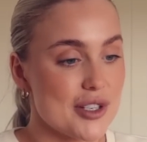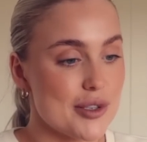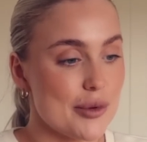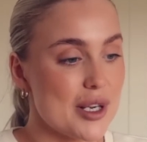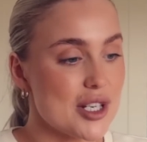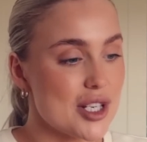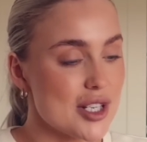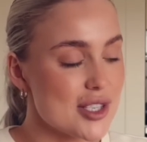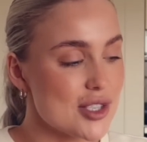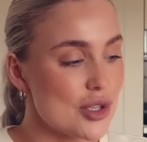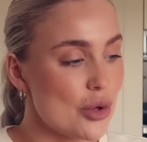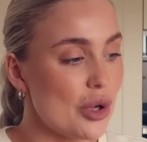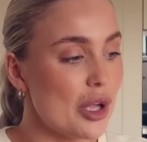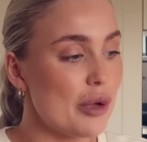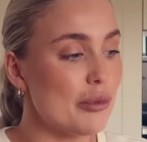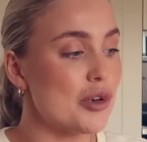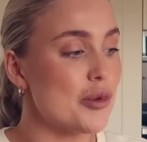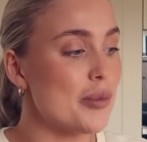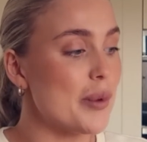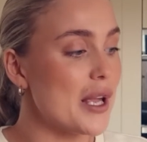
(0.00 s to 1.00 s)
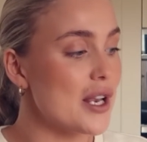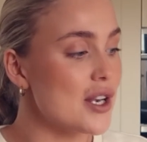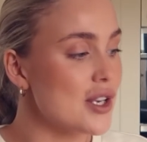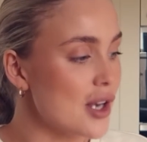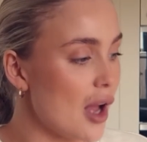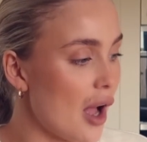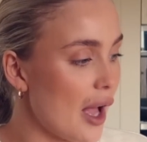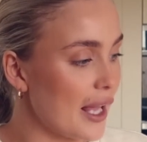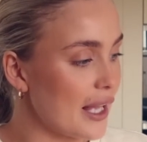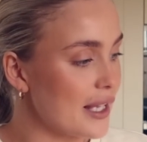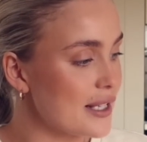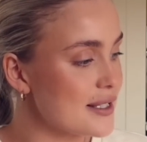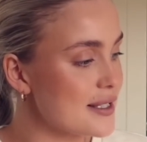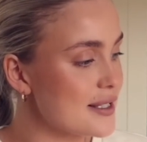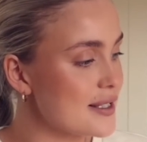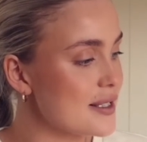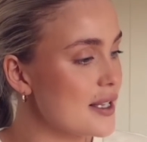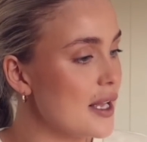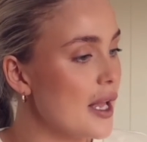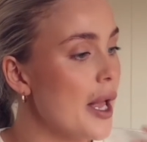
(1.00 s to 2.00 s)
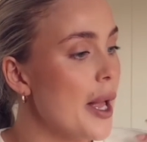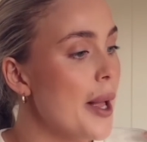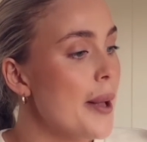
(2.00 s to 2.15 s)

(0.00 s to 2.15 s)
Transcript: so I just thought it would be a nice